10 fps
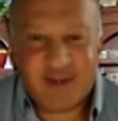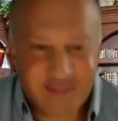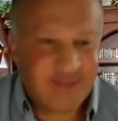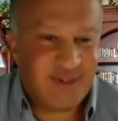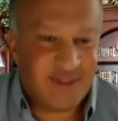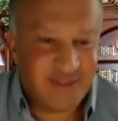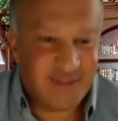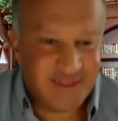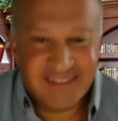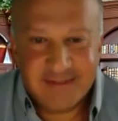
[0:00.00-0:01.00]
is more
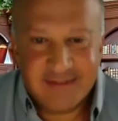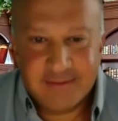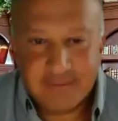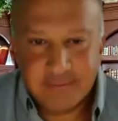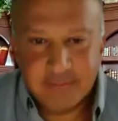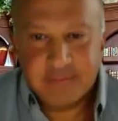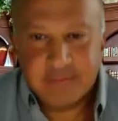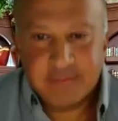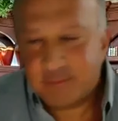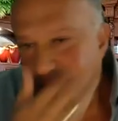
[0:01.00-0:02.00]
Fort Worth than it is
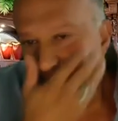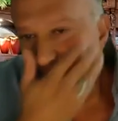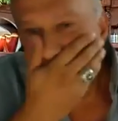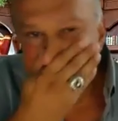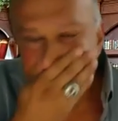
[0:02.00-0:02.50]
Dallas, by the